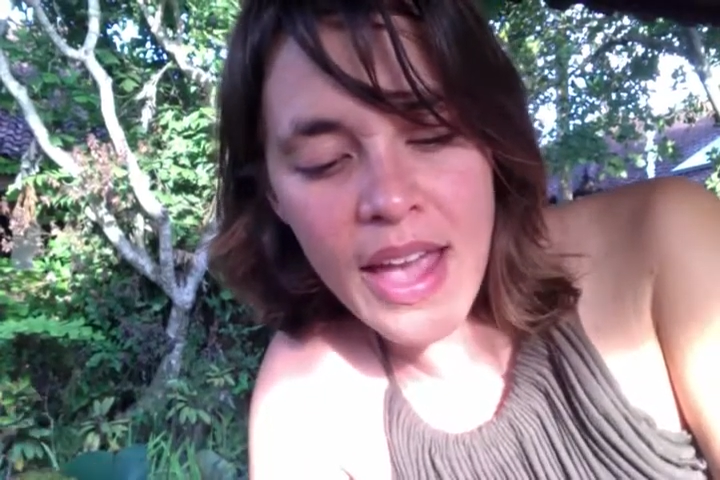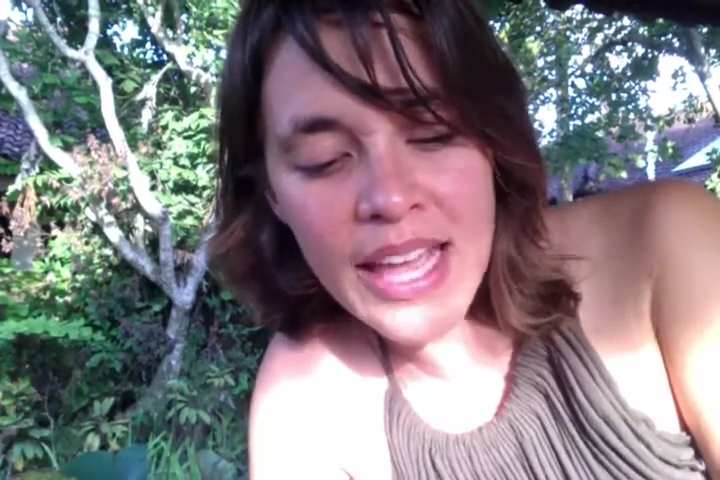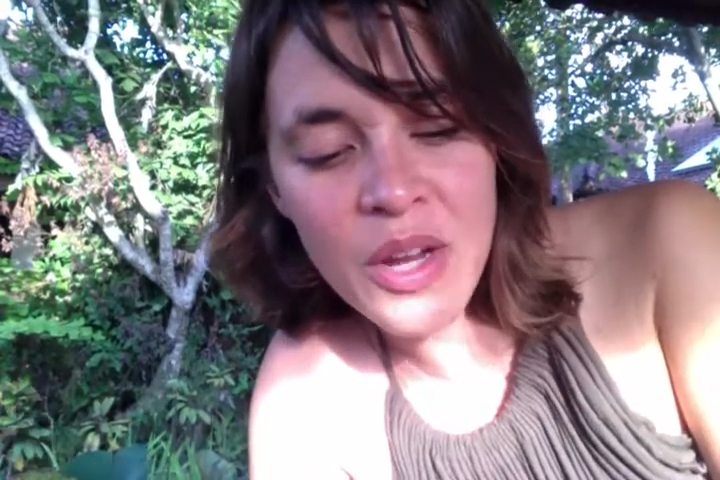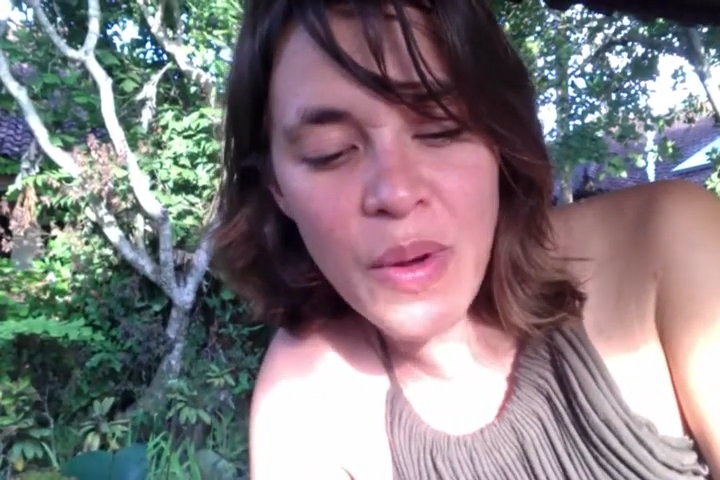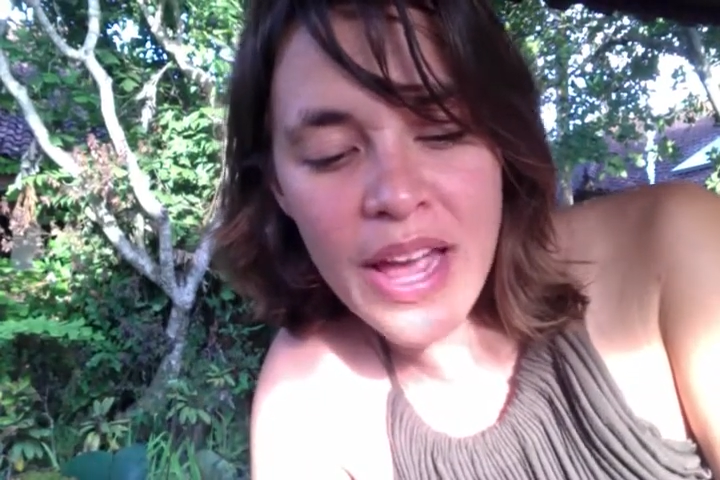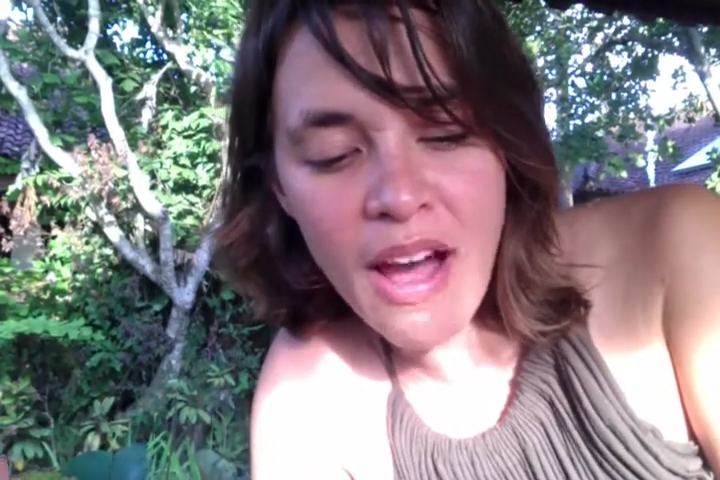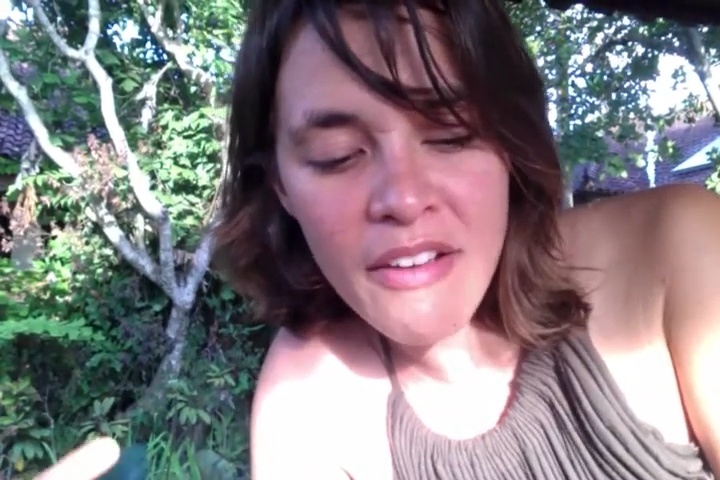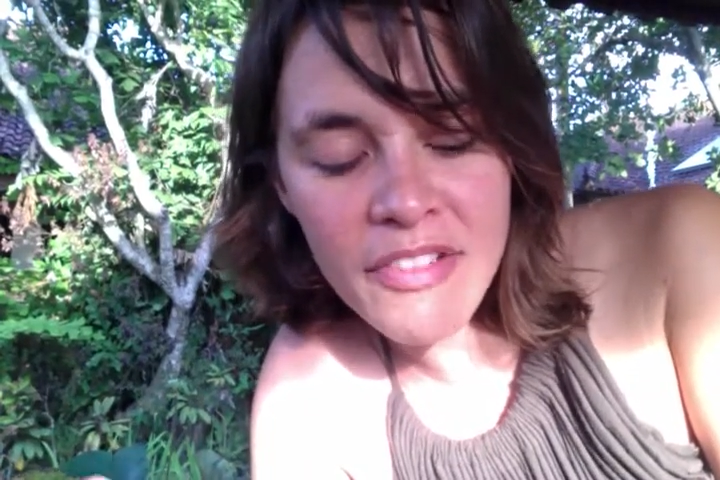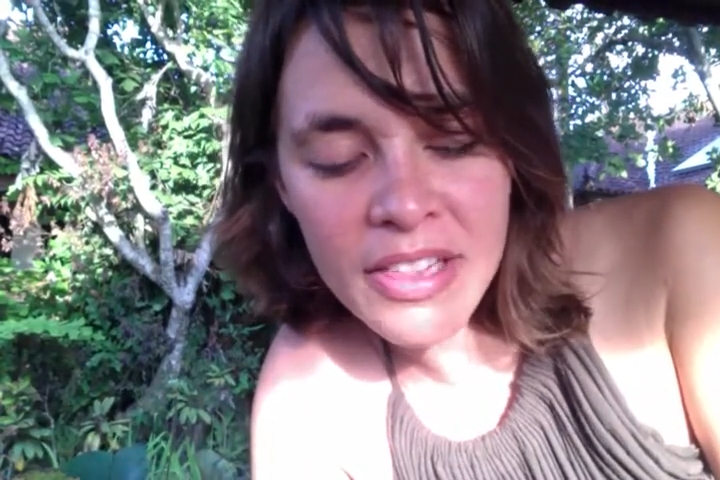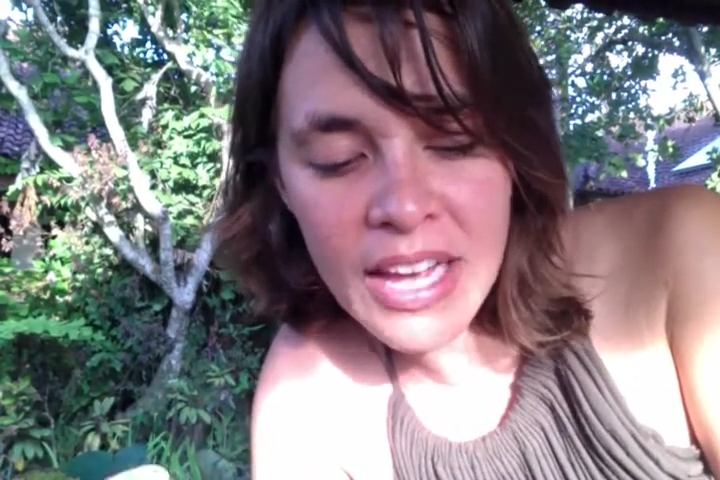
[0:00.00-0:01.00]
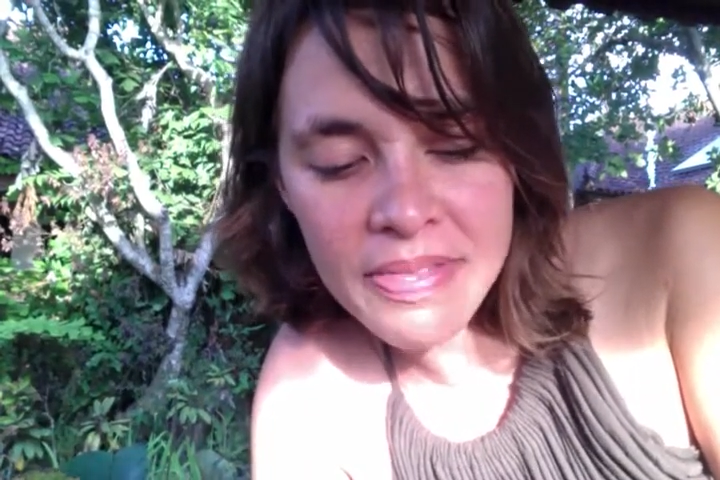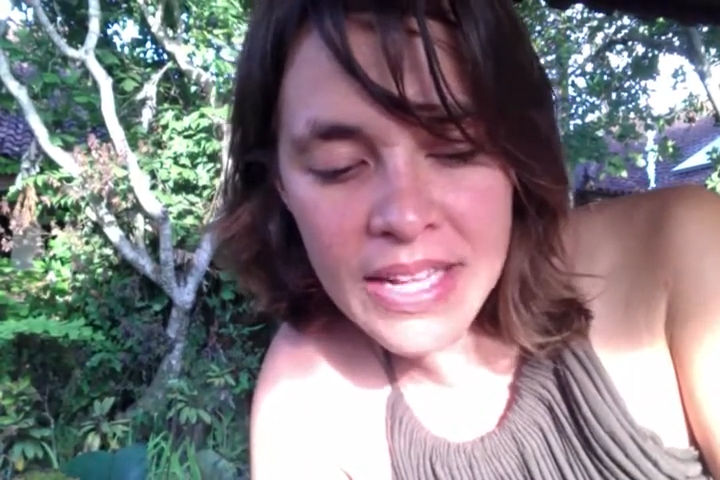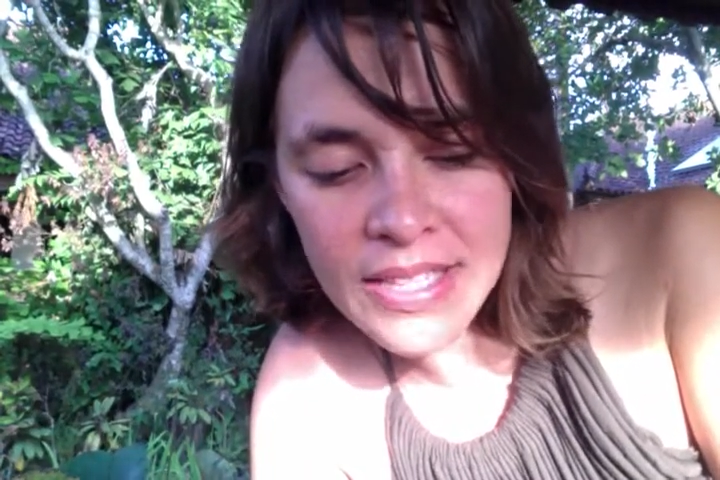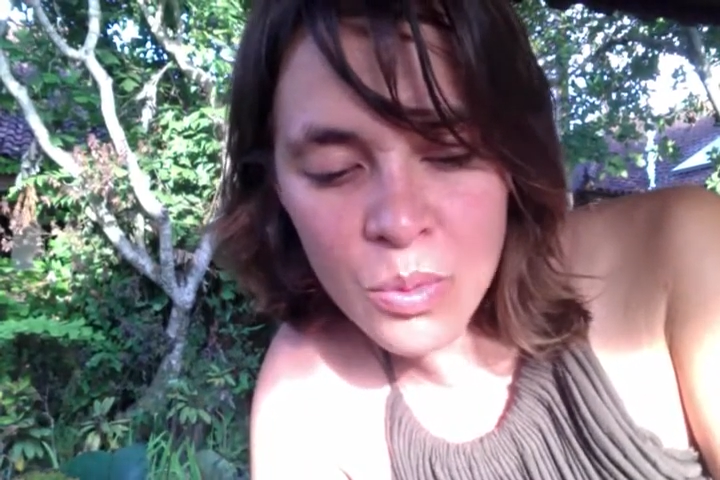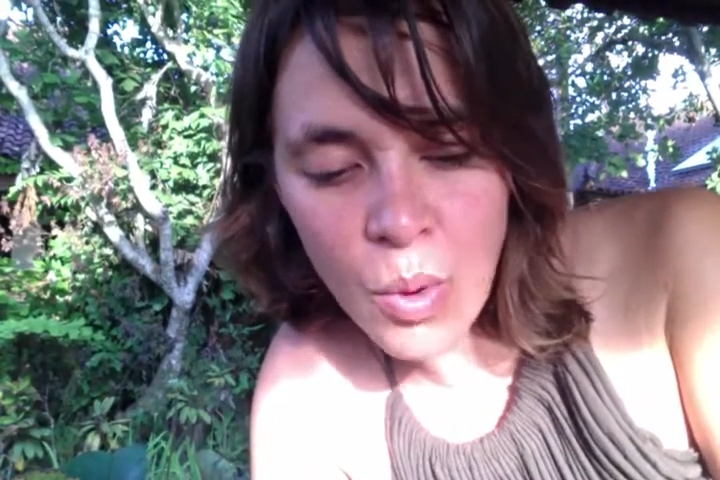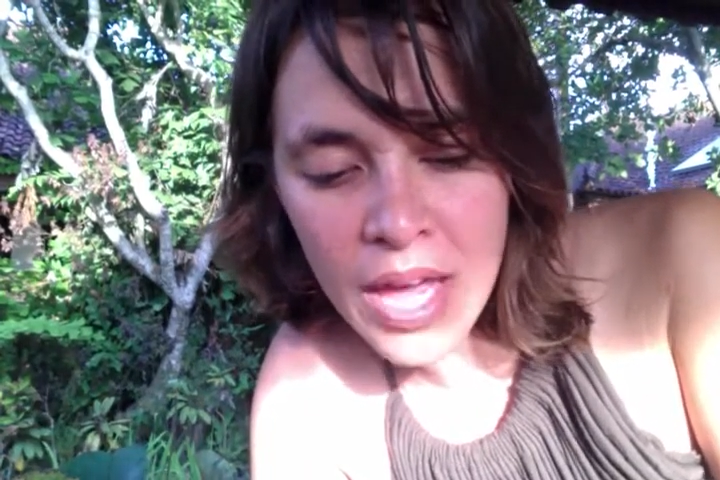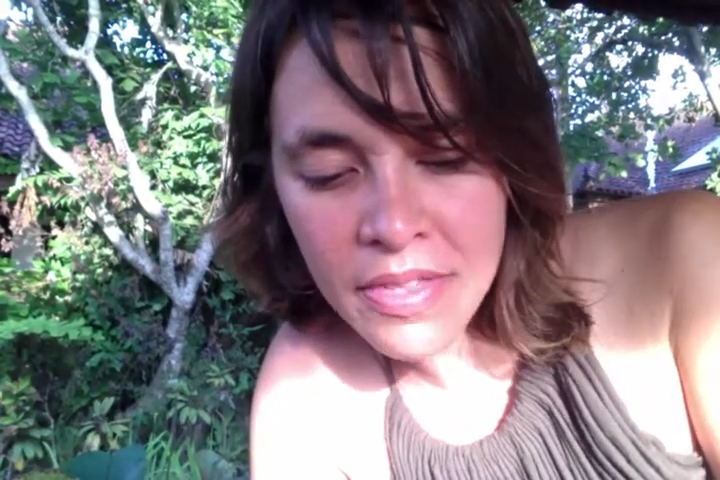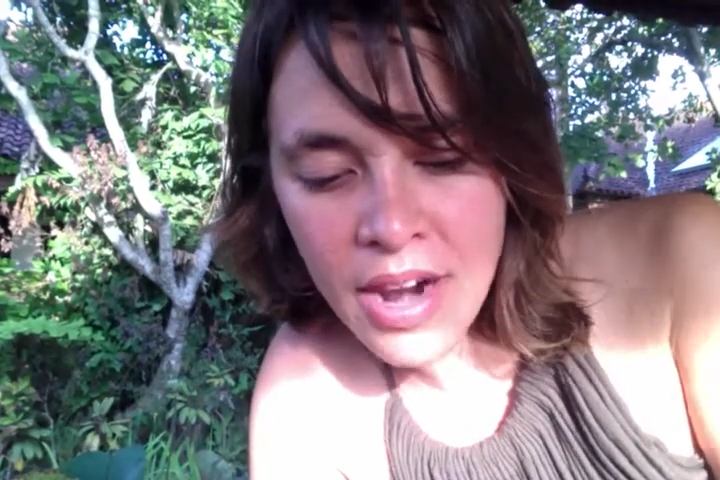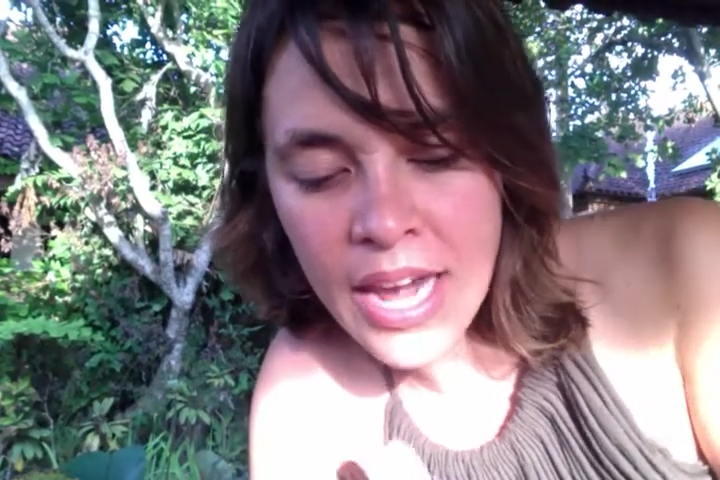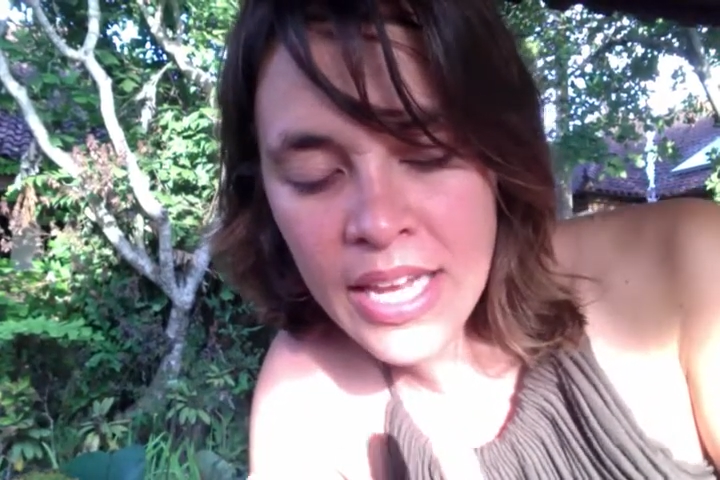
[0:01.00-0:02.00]
Anyway, I feel like that's the way
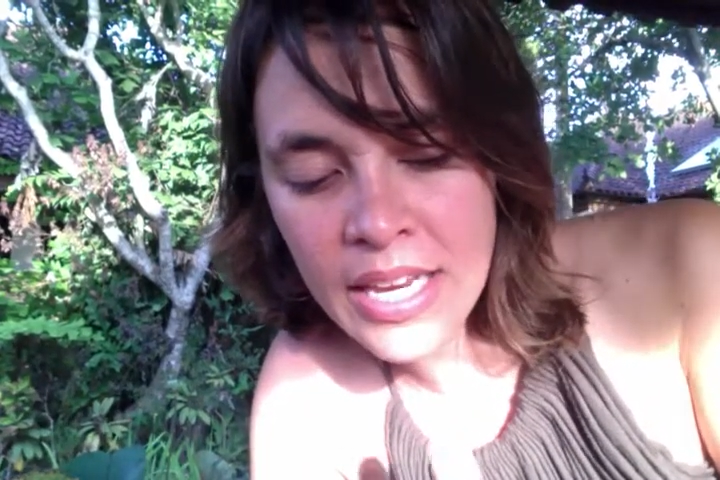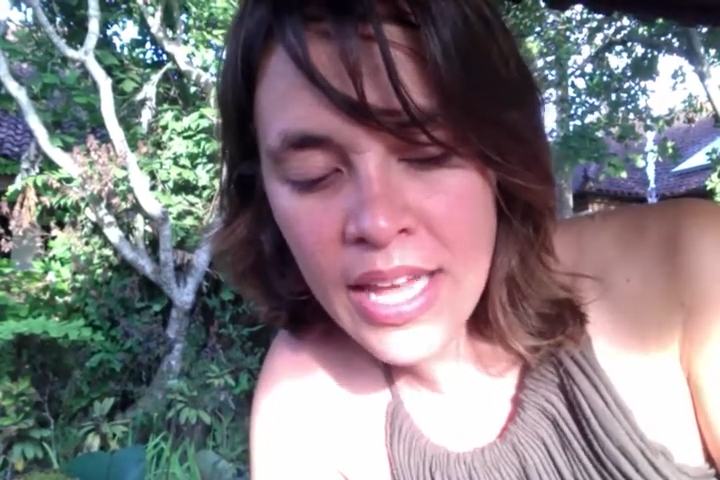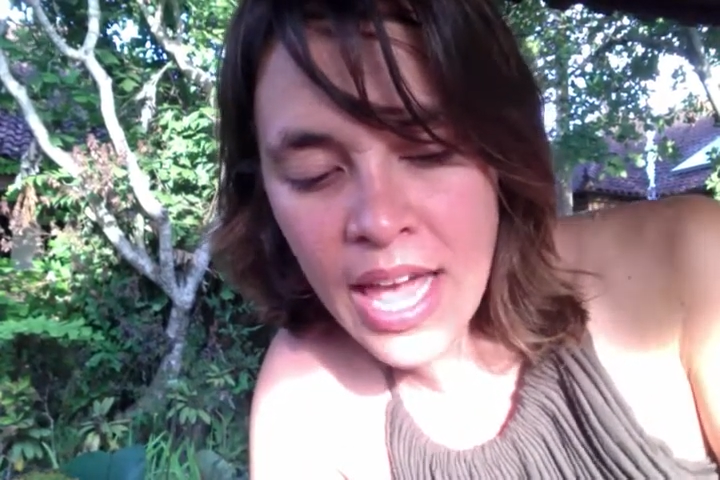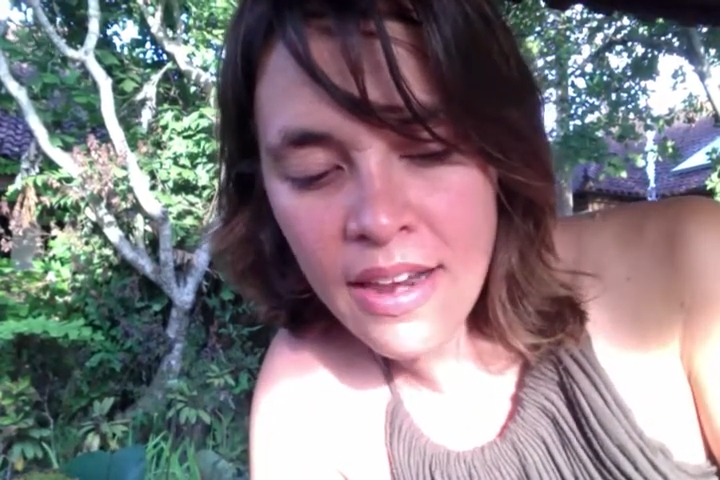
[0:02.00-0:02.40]
that I can